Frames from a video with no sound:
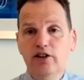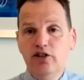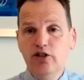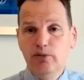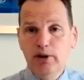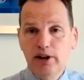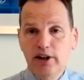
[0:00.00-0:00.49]

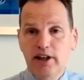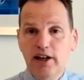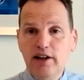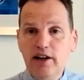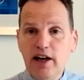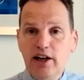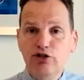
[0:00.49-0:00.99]
disability
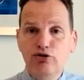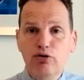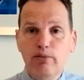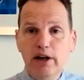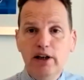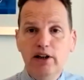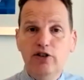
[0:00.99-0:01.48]
index
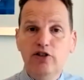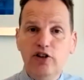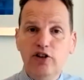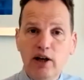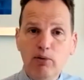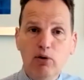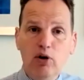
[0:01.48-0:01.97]
remained
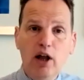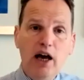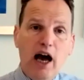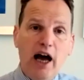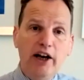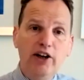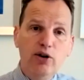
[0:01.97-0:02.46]
stable
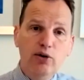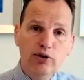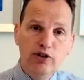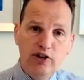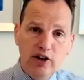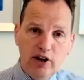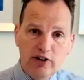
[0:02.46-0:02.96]
and no
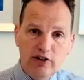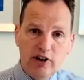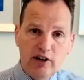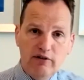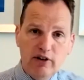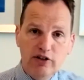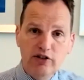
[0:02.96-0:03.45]
serious
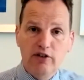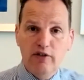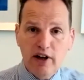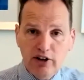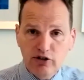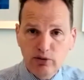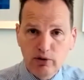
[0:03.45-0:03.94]
adverse
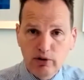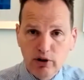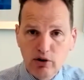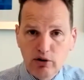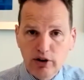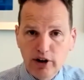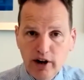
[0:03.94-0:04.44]
events were
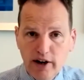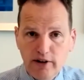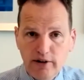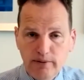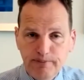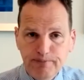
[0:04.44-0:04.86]
recorded either.